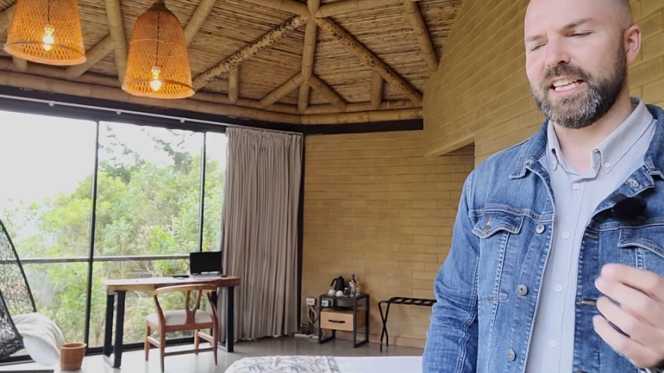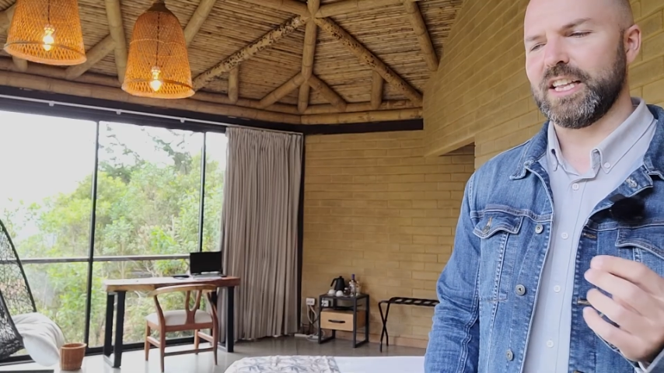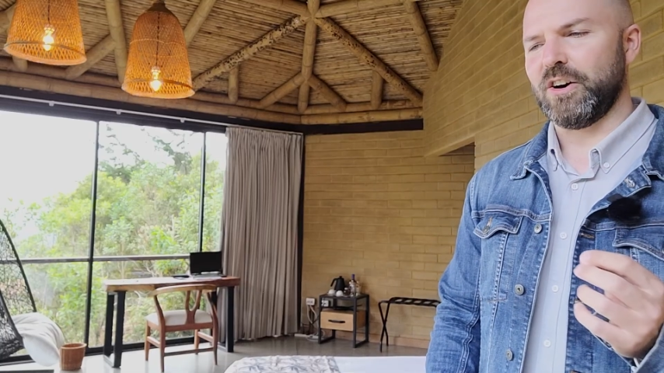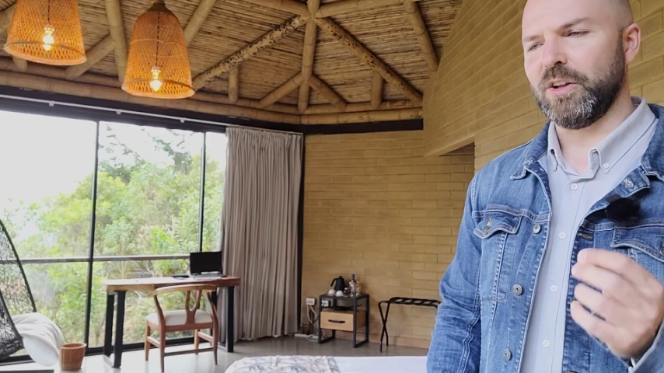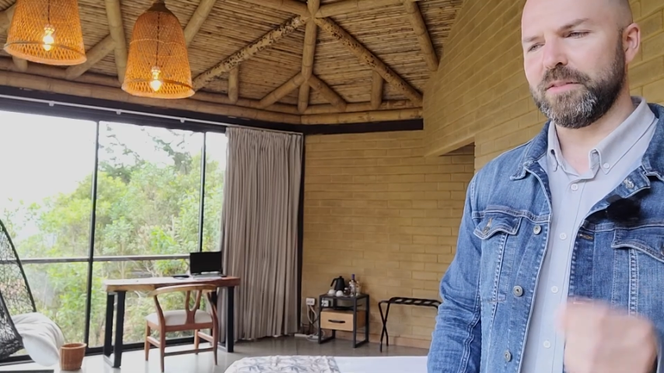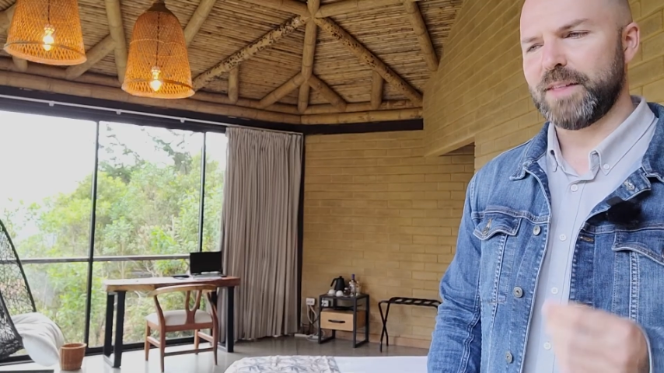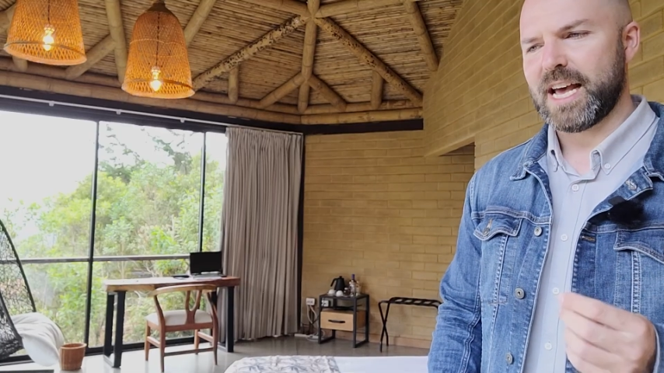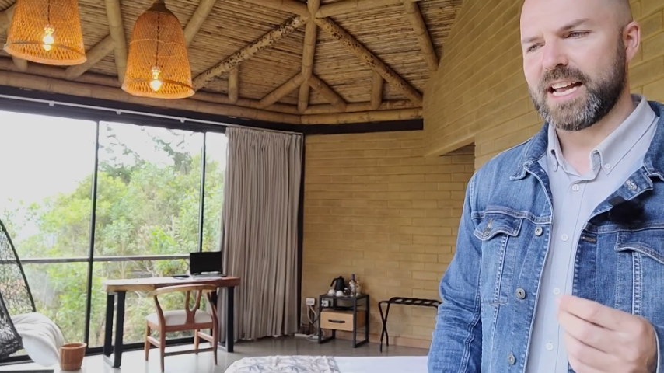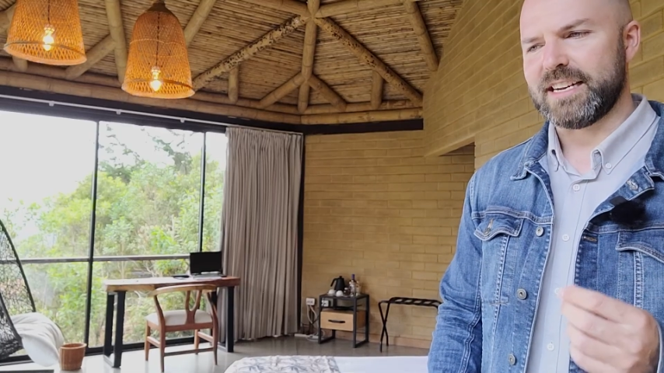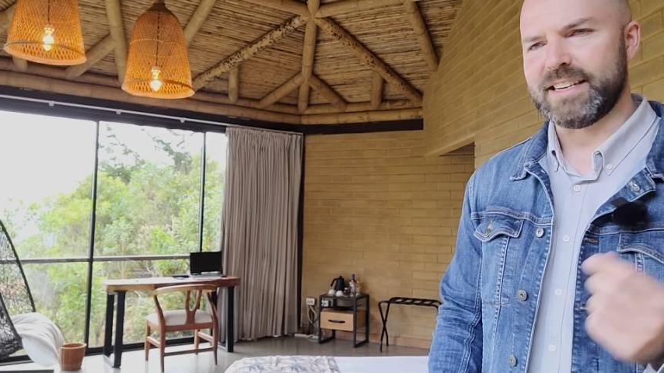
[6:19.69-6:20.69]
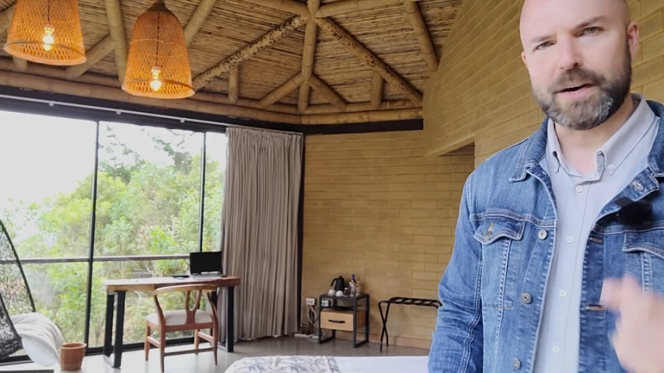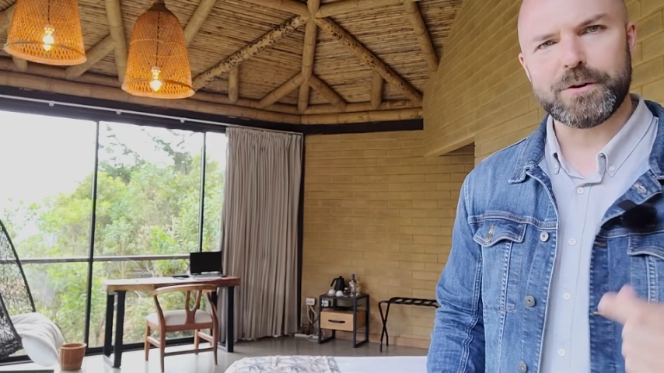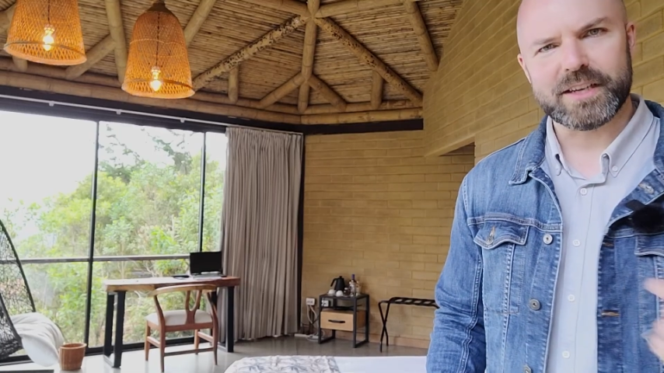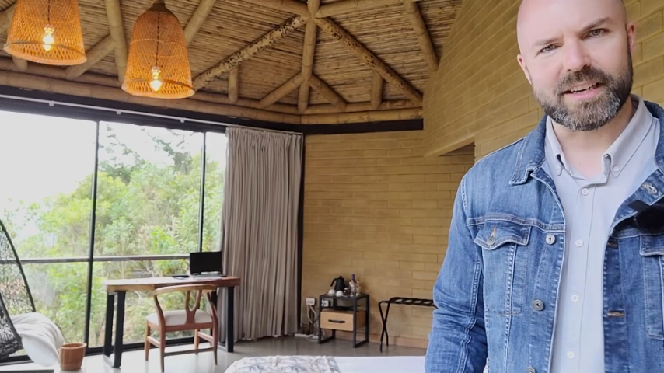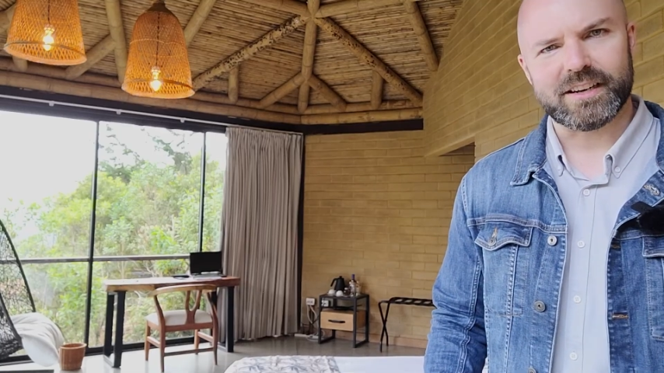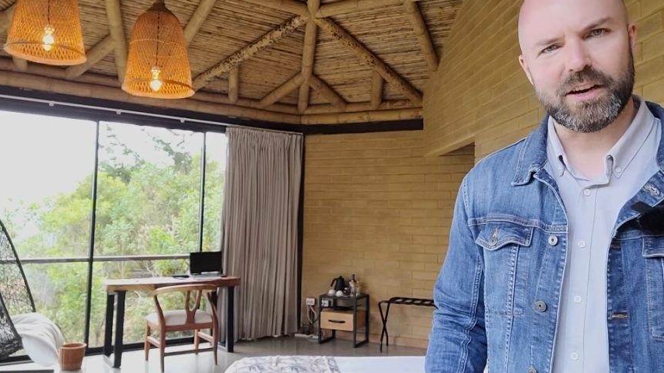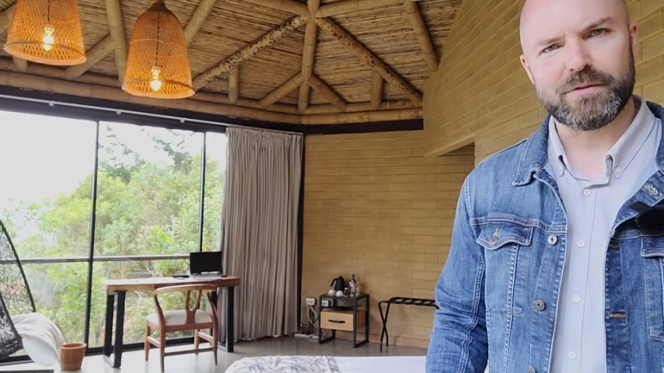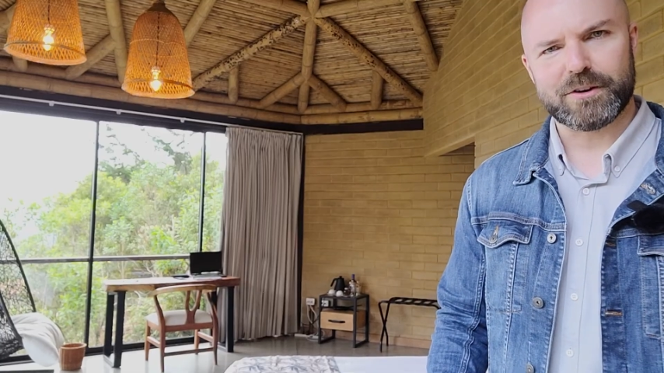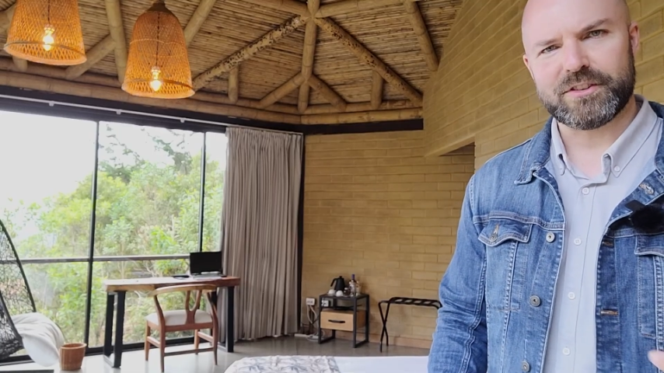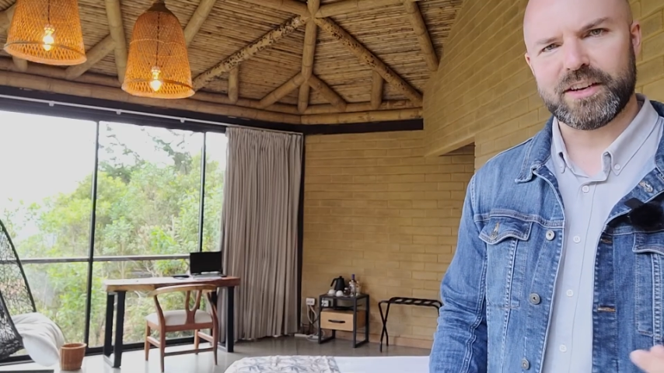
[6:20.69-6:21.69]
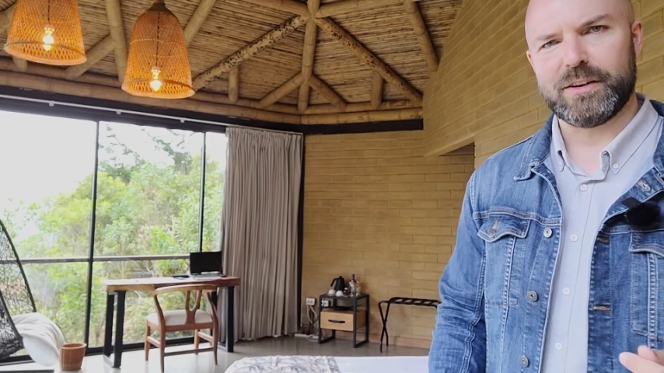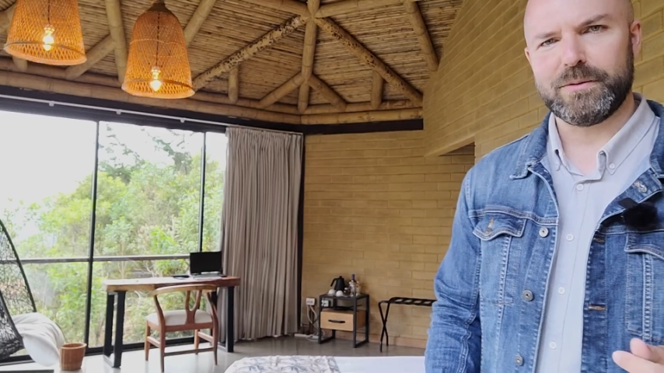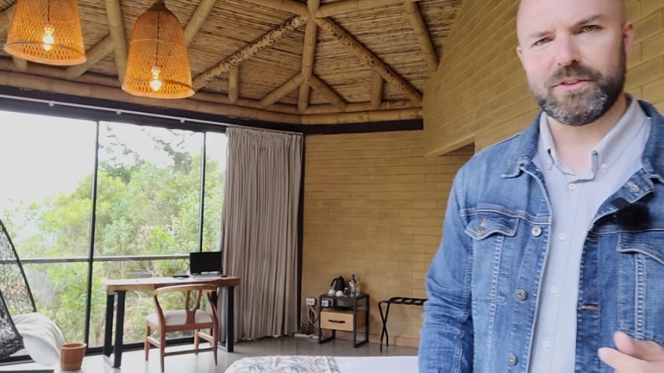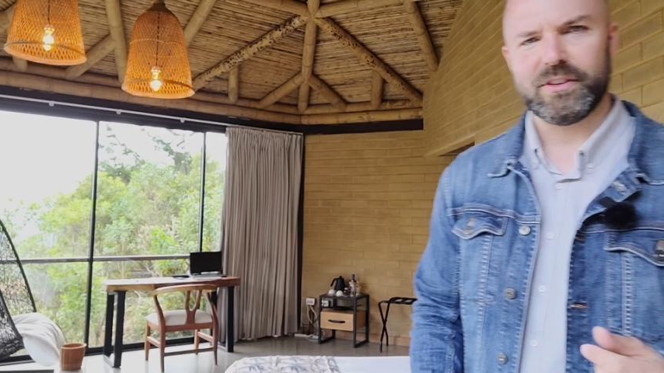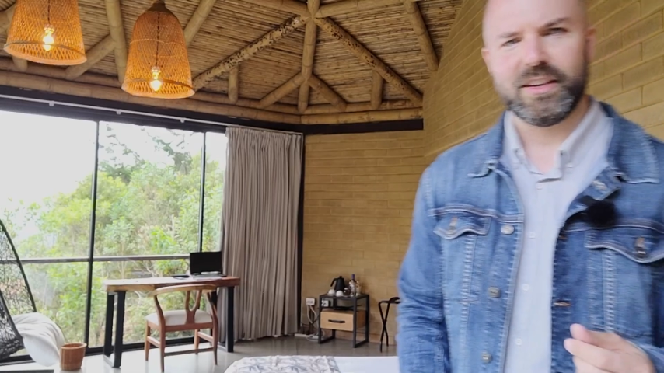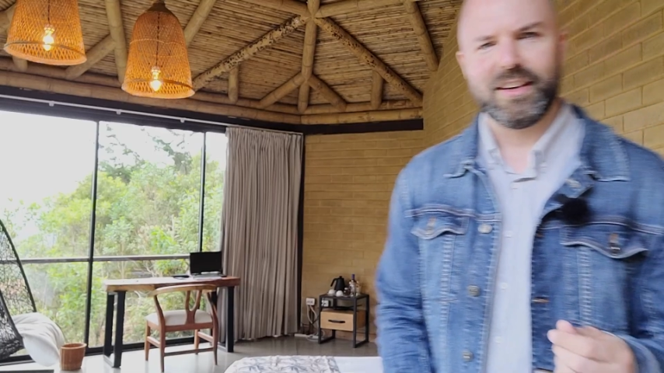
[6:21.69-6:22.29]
All of that doubting of ourselves,